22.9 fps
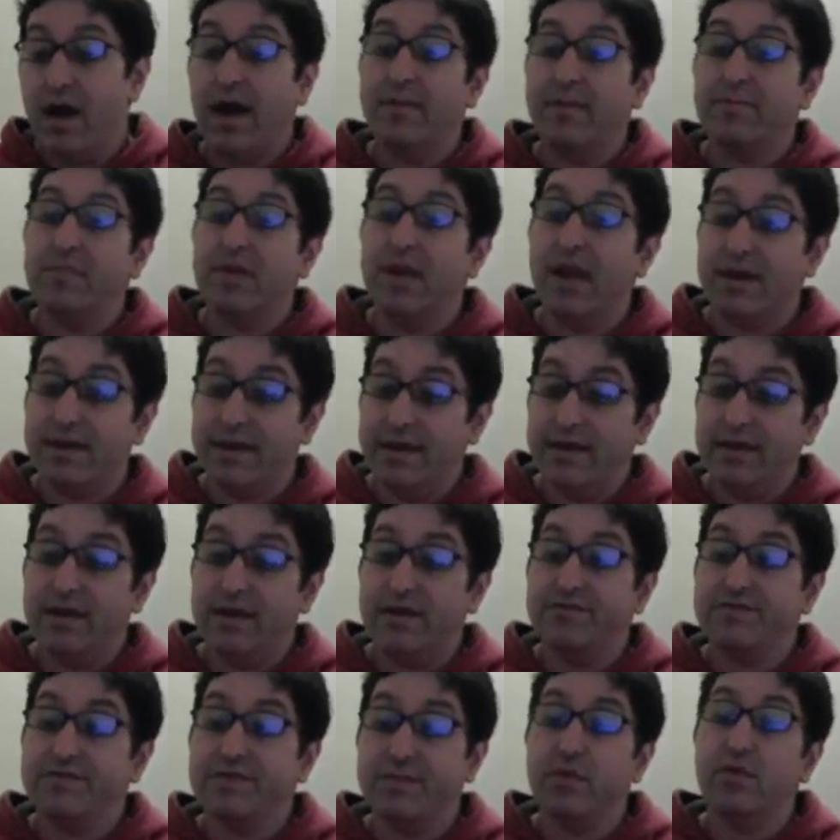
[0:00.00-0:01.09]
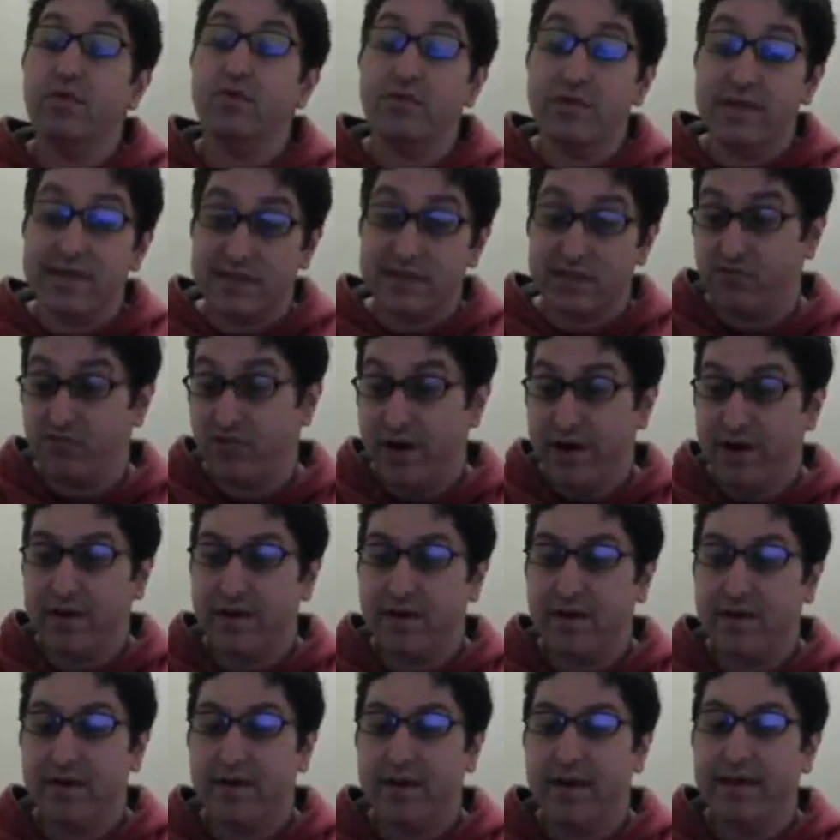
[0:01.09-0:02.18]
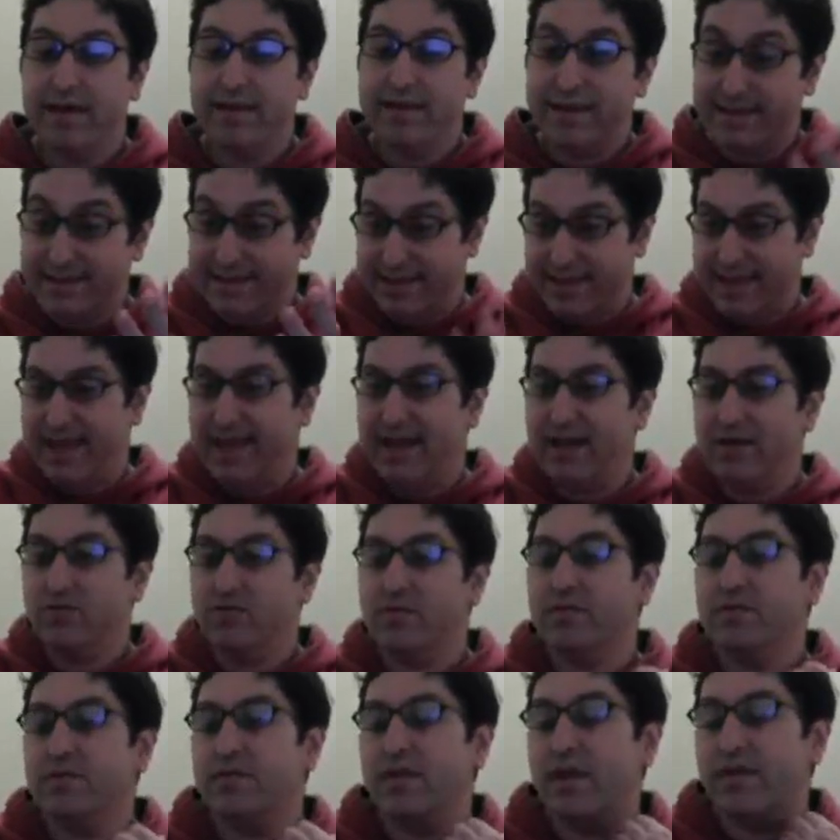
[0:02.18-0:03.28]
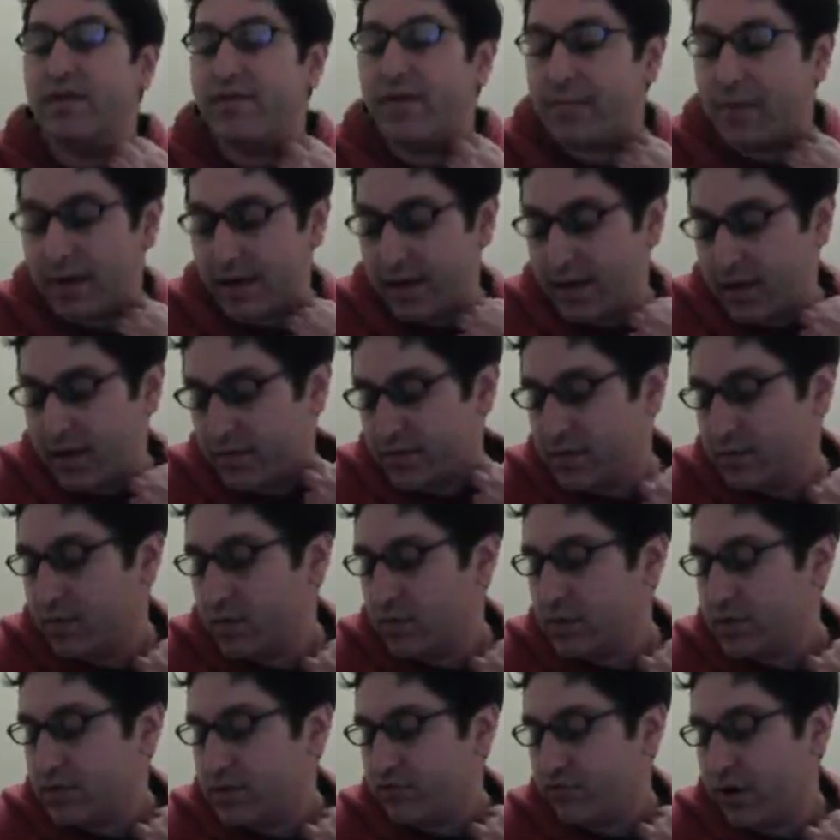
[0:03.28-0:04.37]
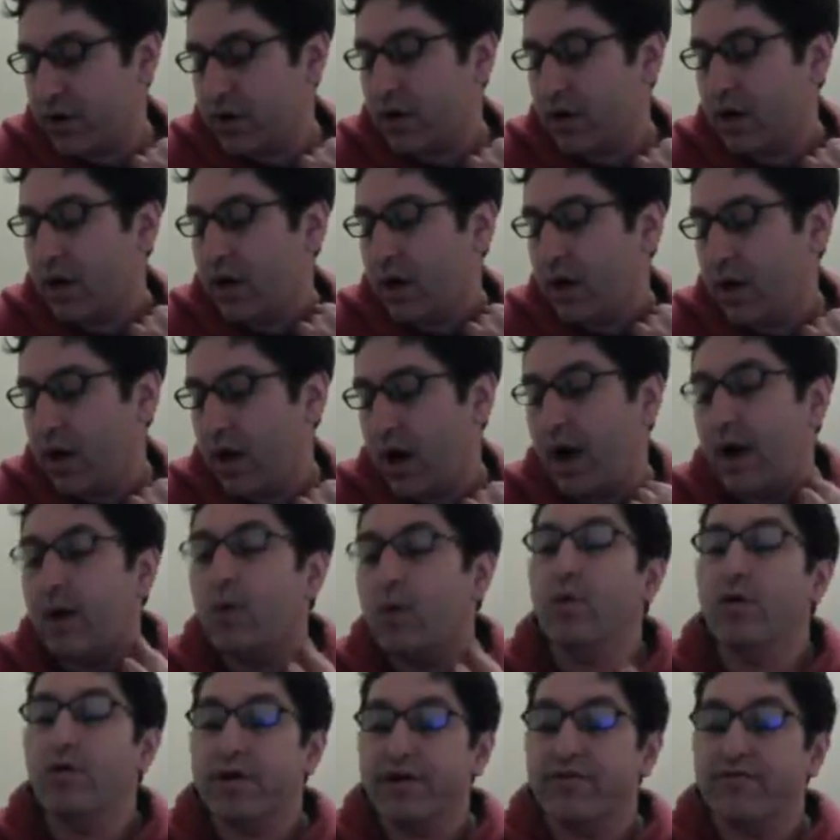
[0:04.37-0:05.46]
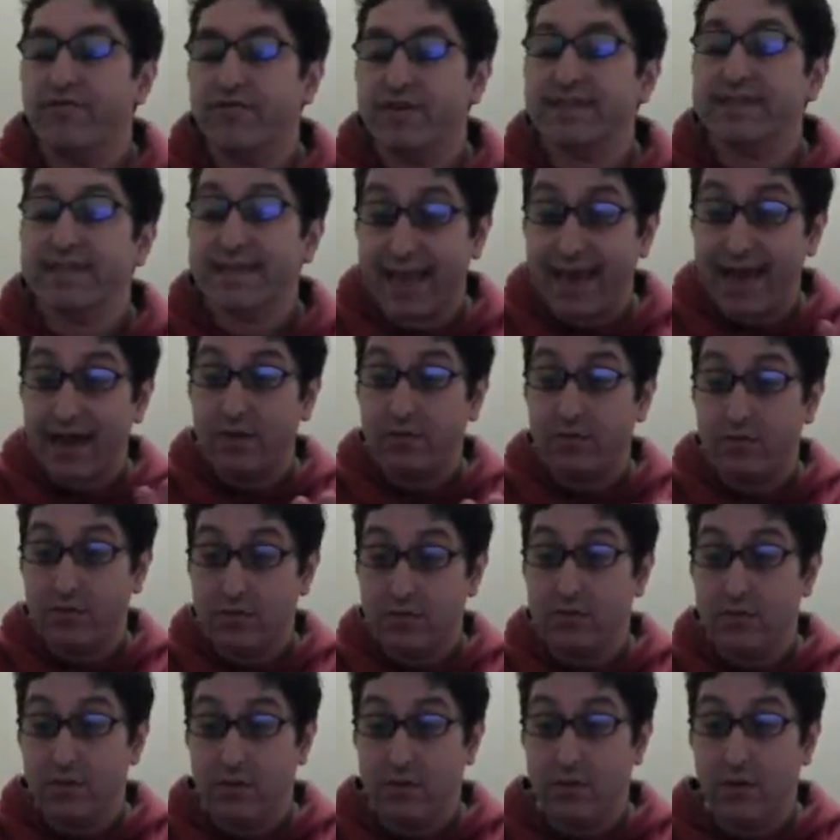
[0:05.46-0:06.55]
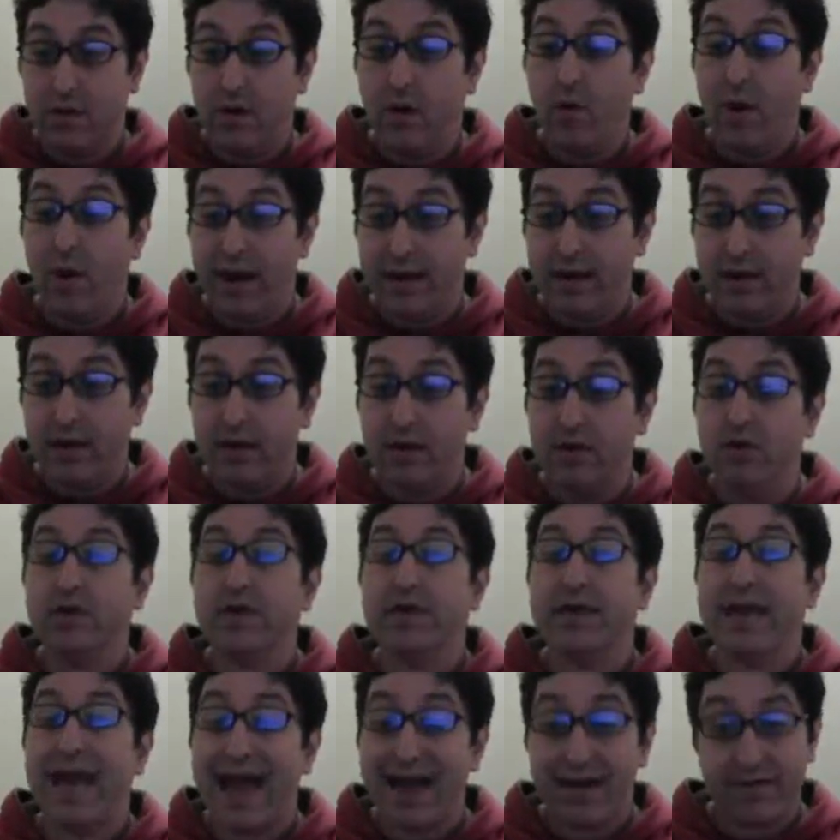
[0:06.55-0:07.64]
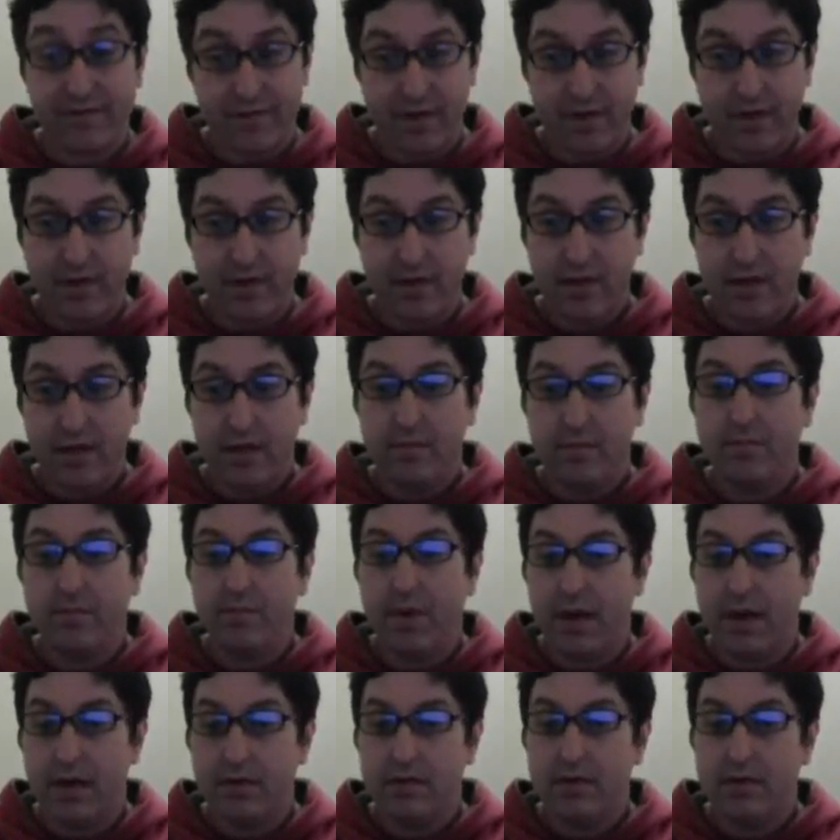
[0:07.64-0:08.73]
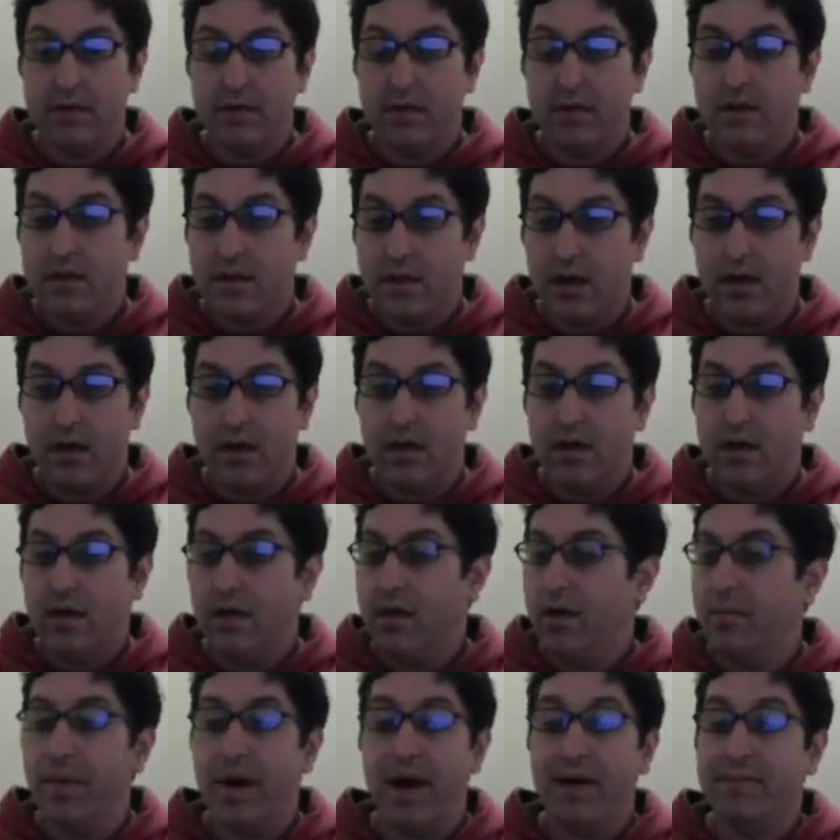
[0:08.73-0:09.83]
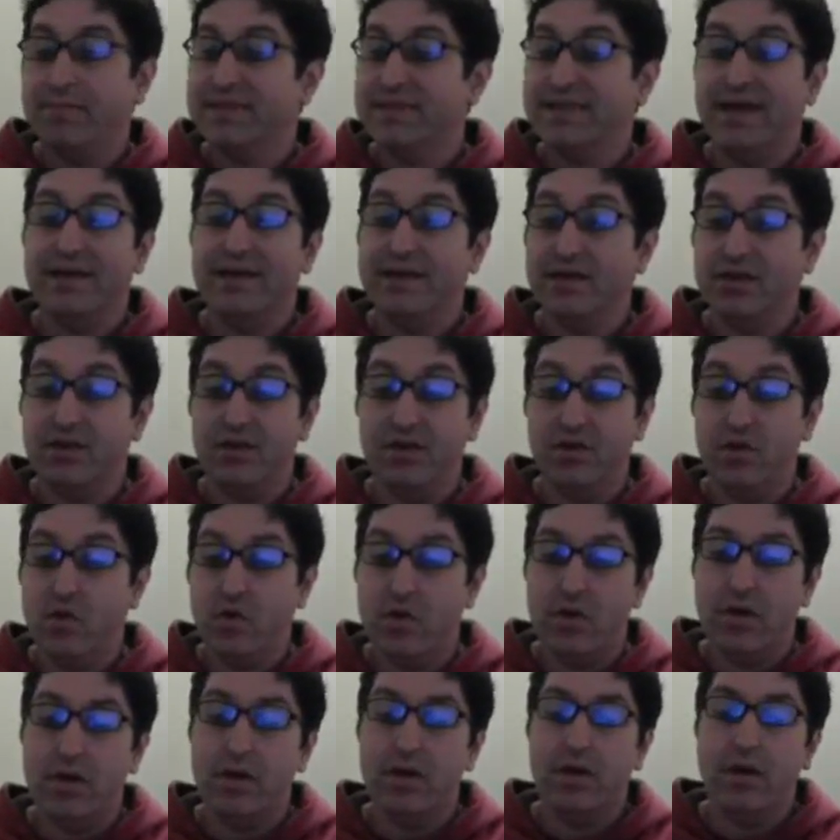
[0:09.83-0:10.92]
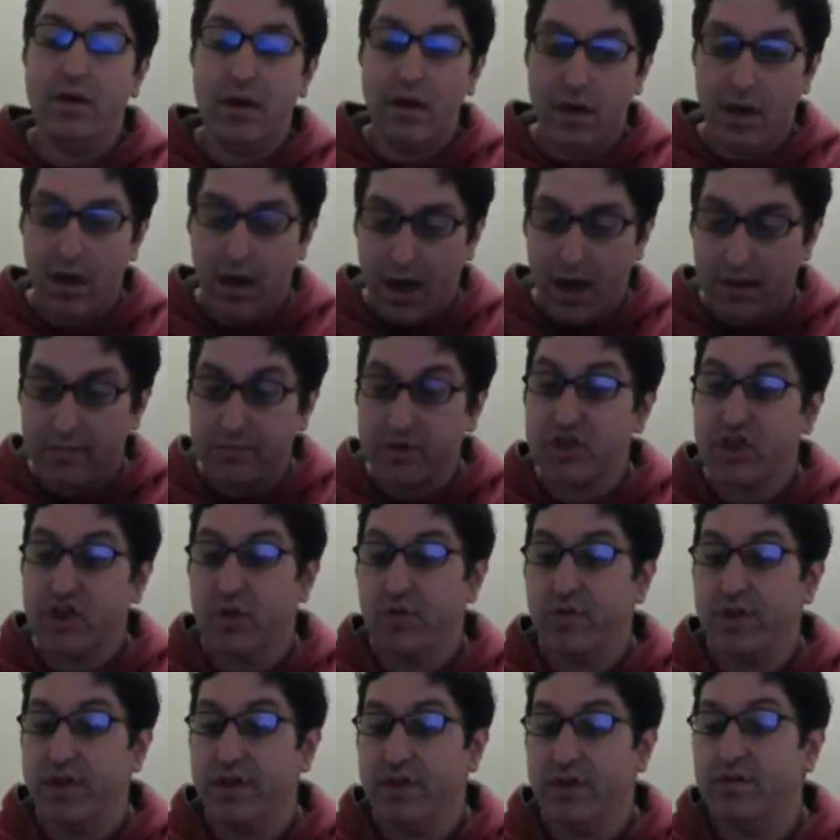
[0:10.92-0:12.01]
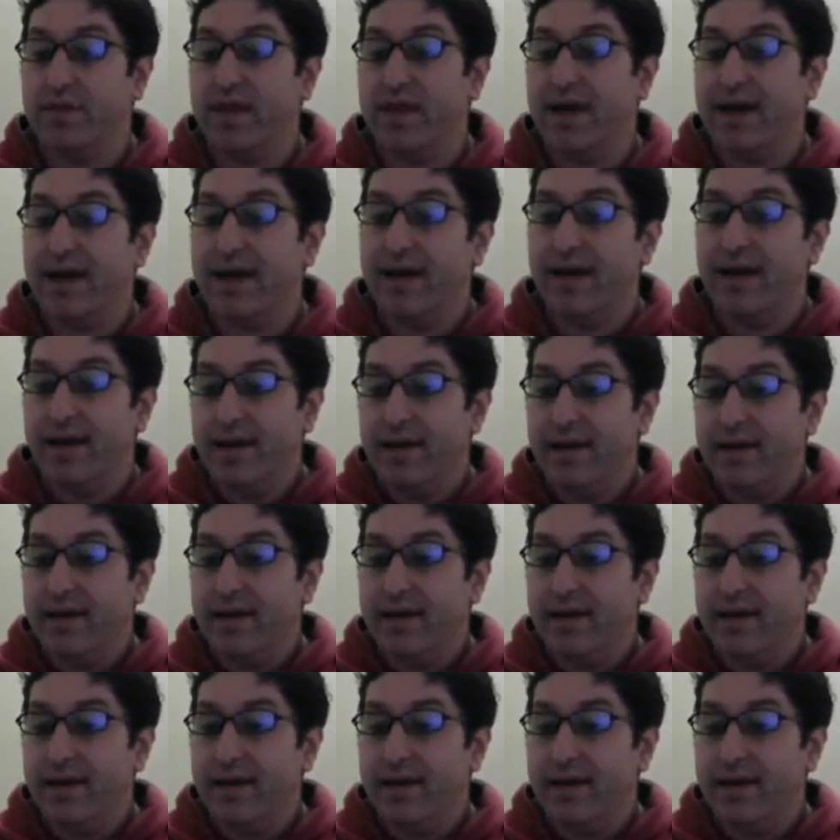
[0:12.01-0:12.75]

I'm lucky enough to pull this ring in this account, if I'm lucky enough to pull this ring, I will give this account away. You can have it. But I'm telling you, I'm showing you that